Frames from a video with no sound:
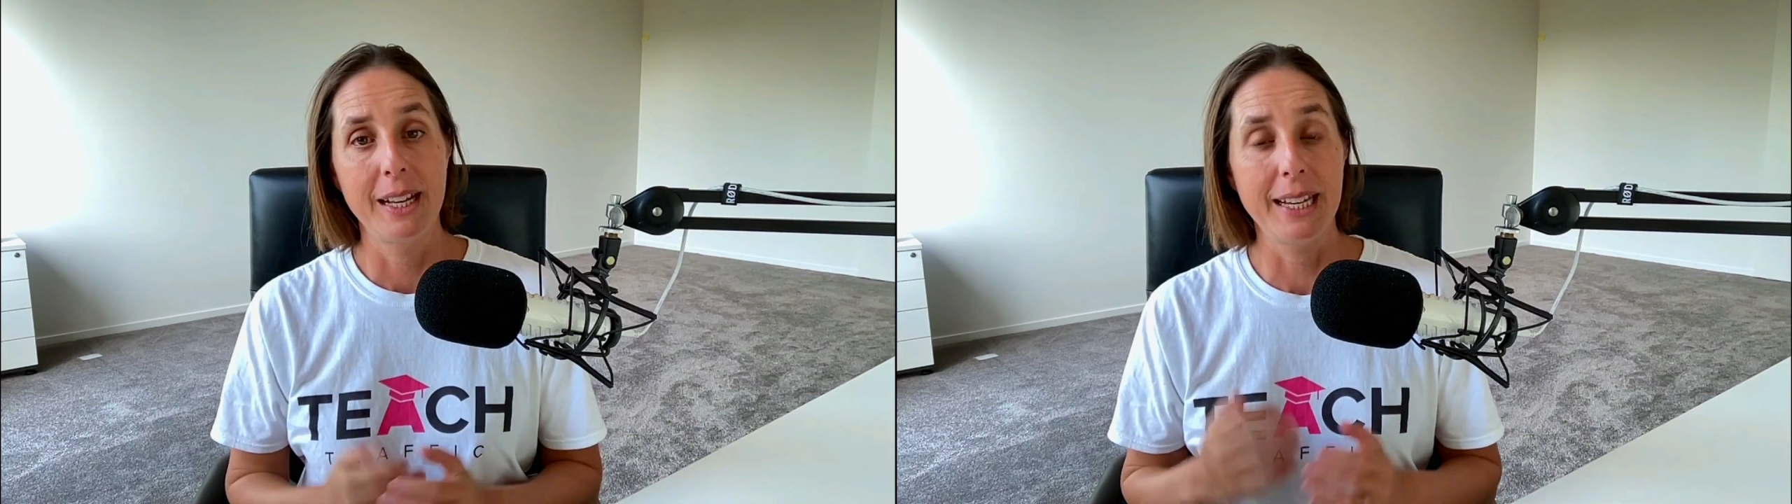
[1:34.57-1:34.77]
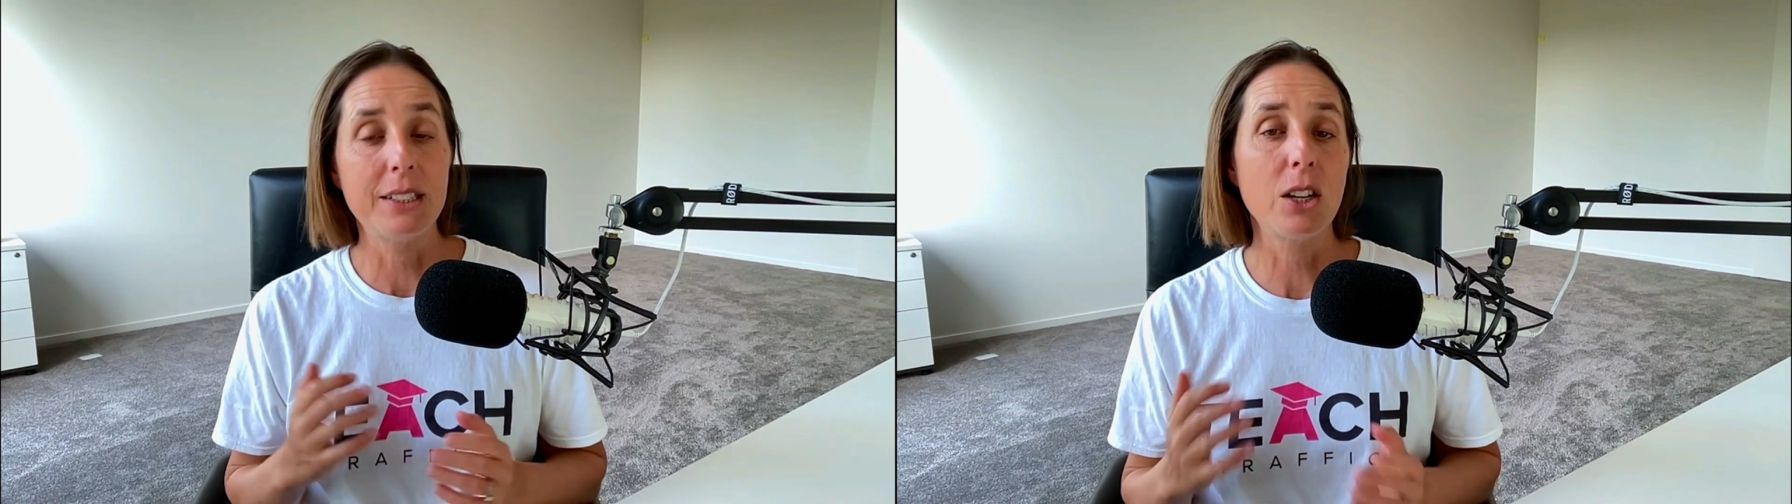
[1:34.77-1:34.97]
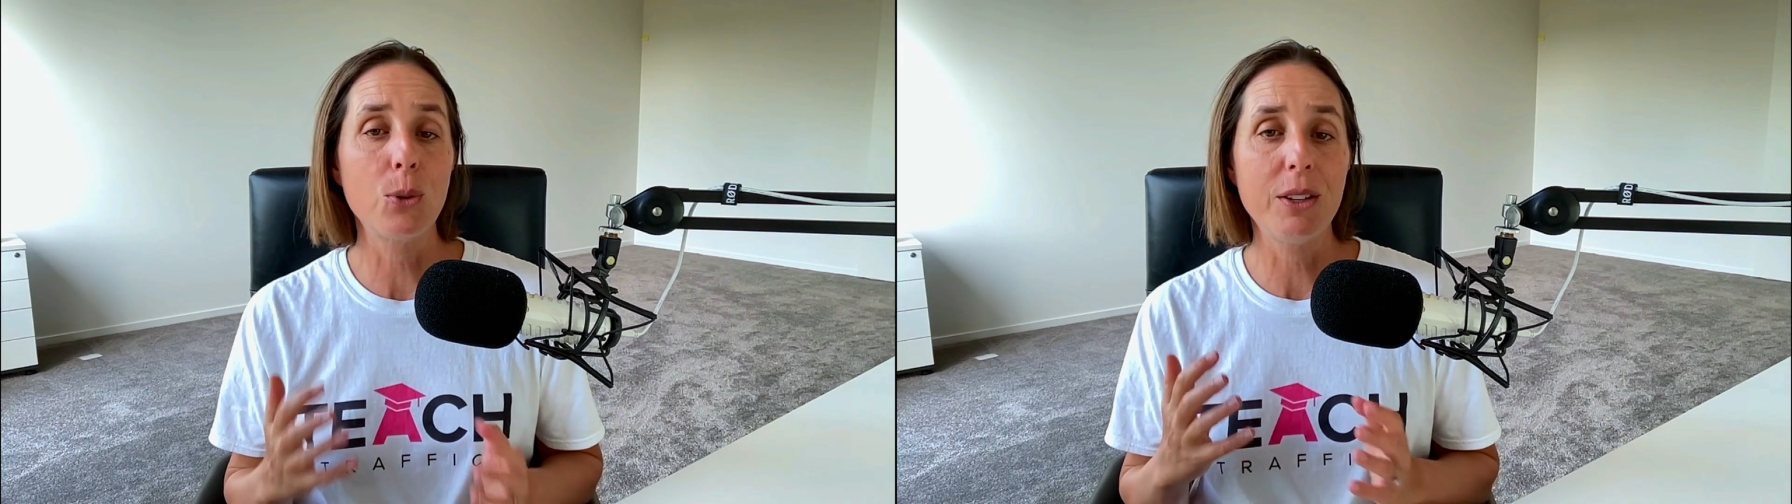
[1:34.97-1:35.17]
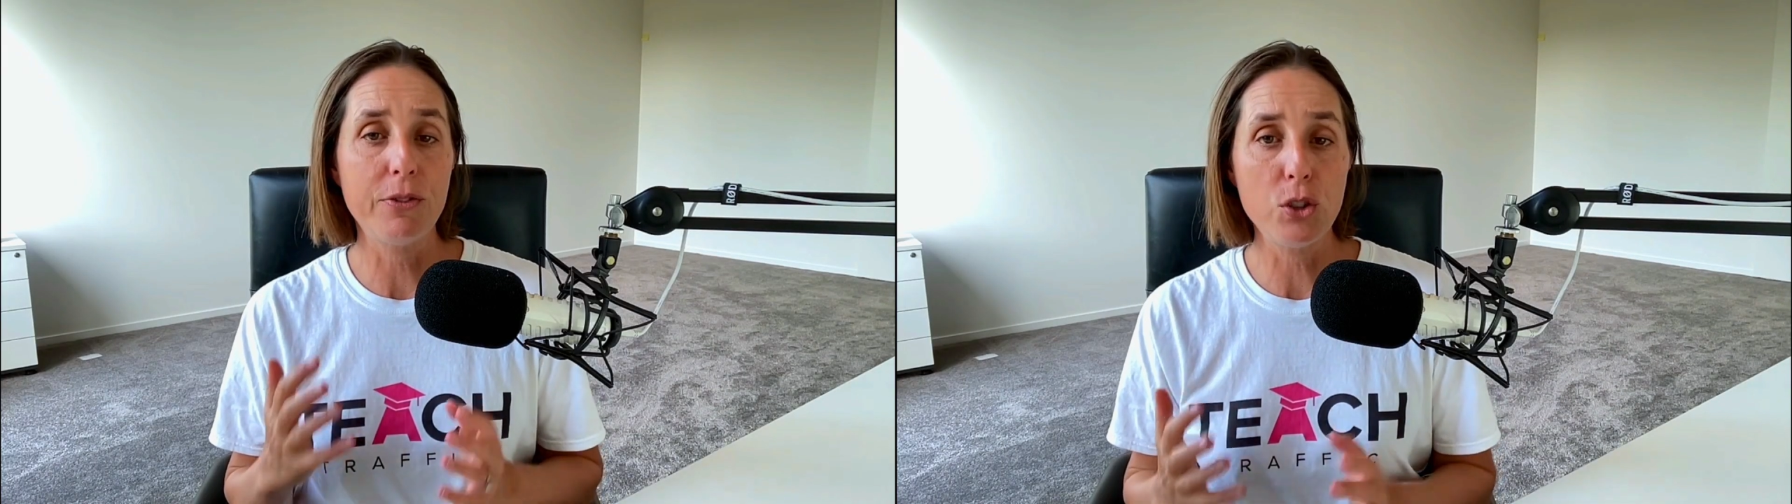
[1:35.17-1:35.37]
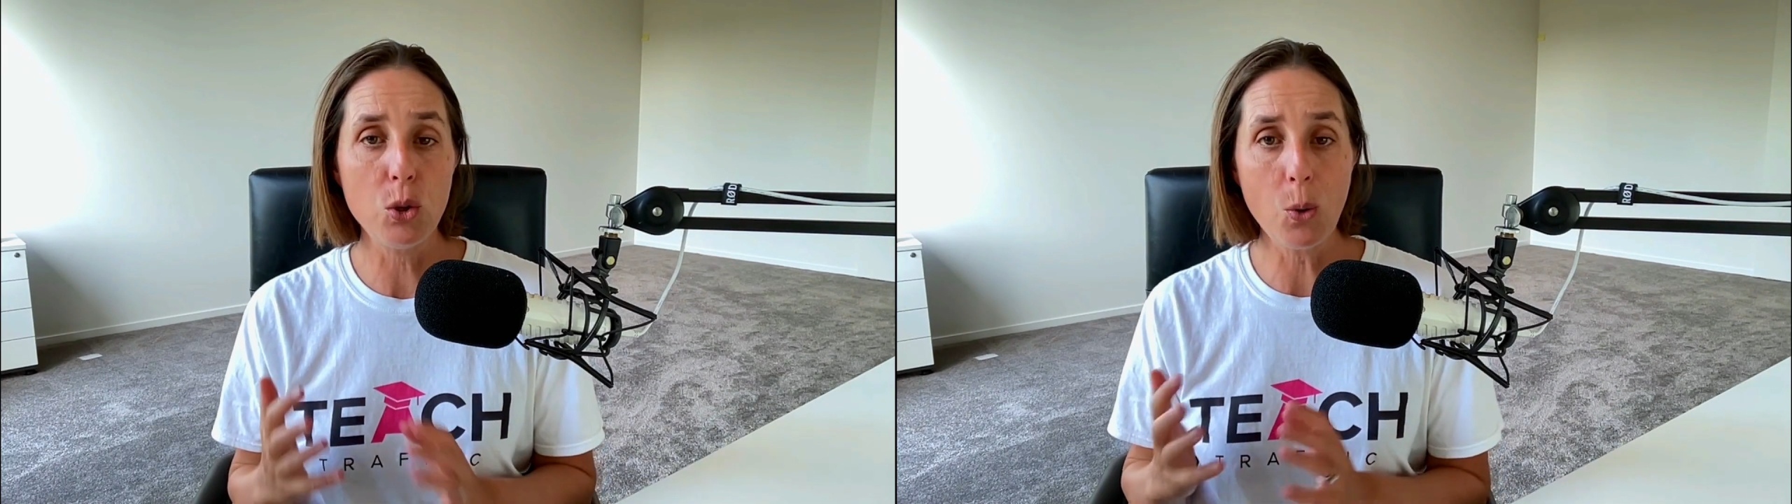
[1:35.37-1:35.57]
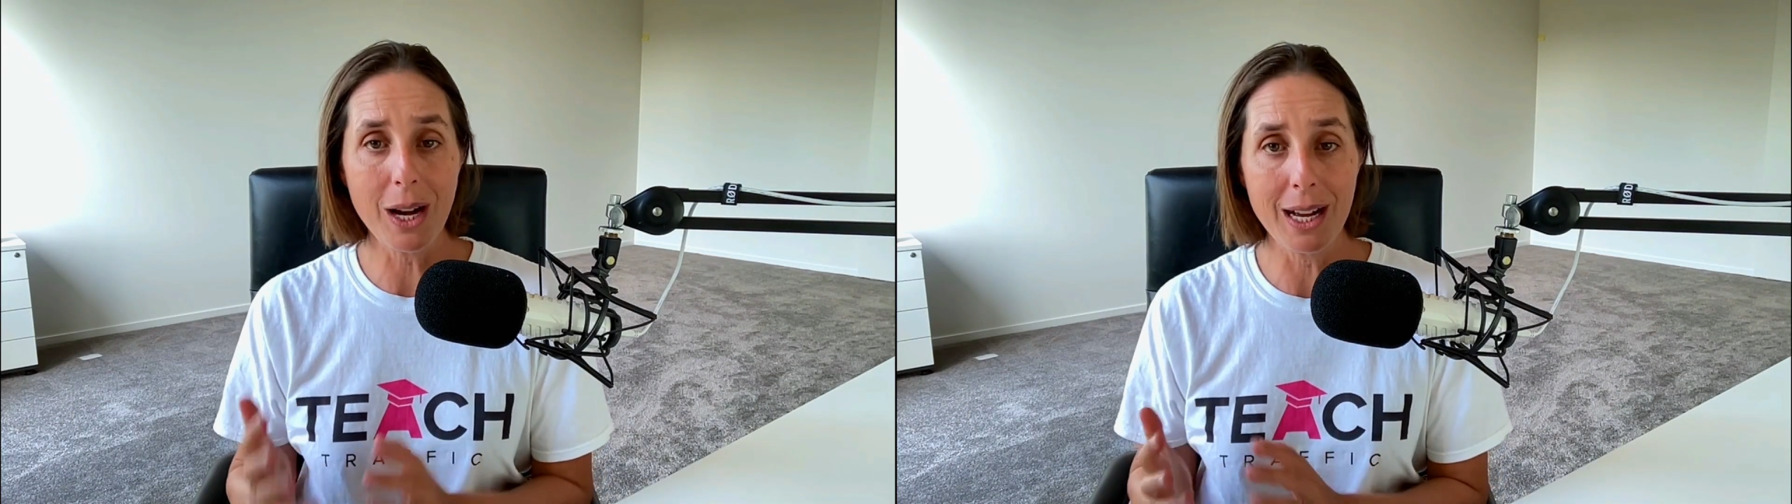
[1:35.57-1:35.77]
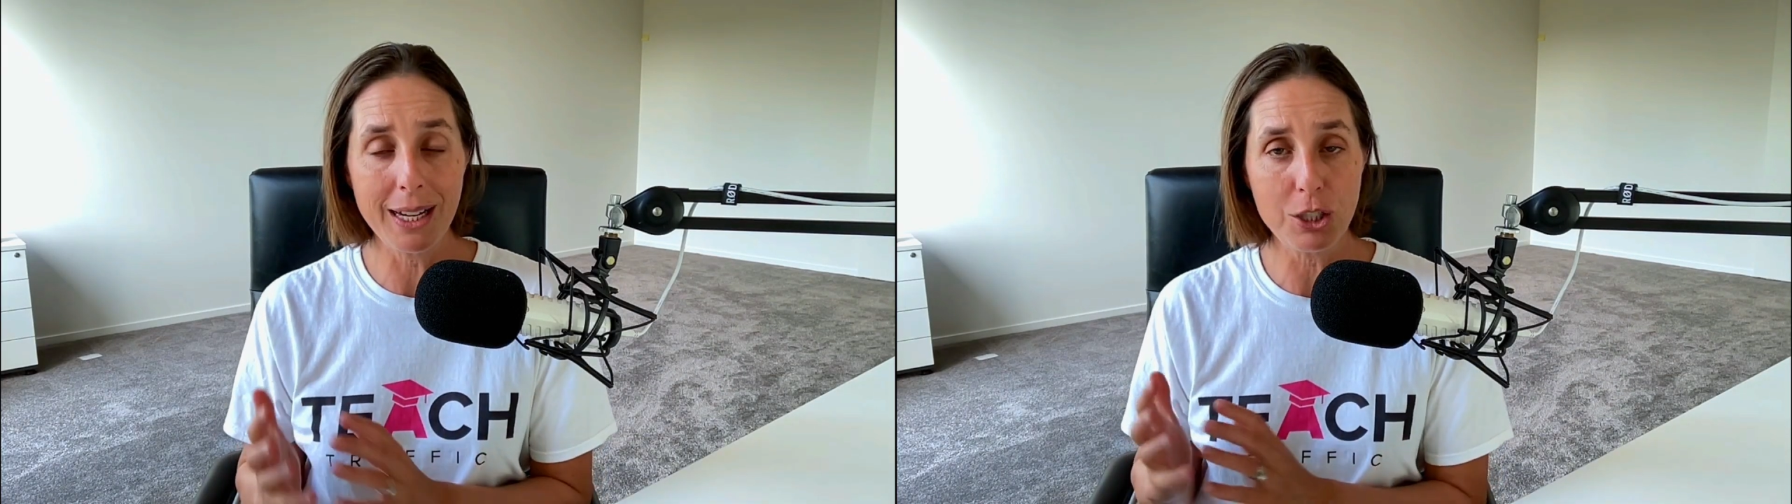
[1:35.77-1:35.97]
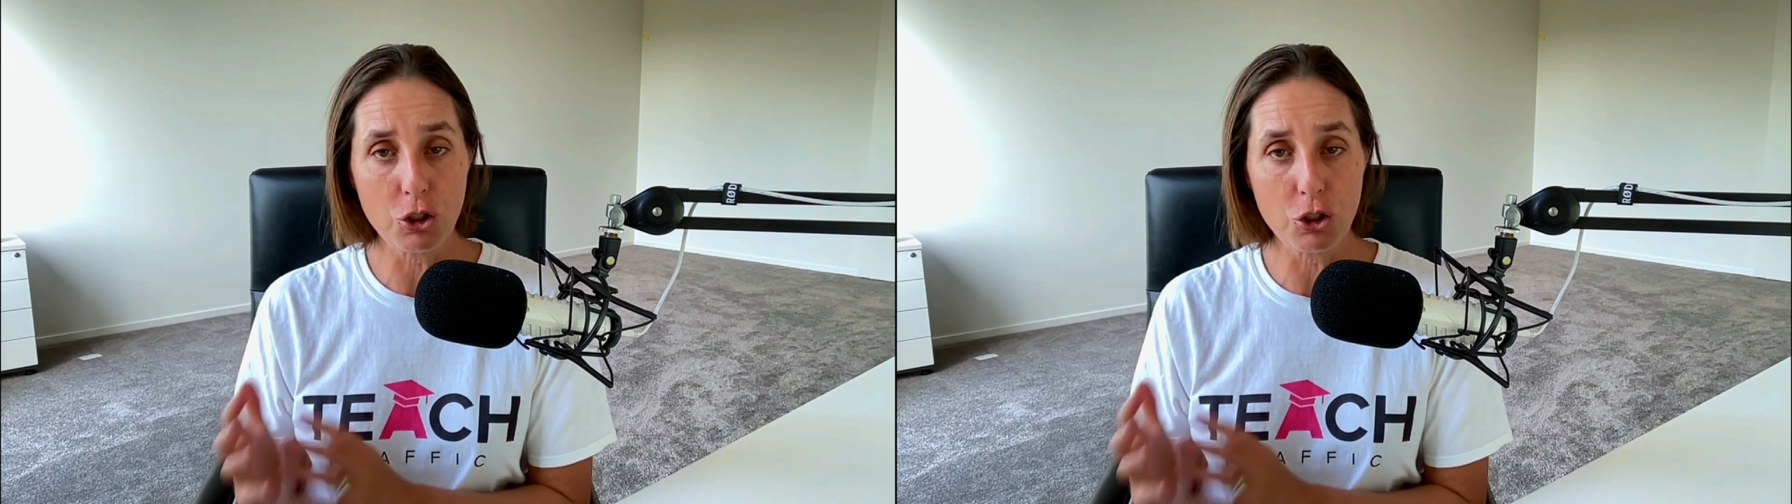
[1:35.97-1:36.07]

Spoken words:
So if you aren't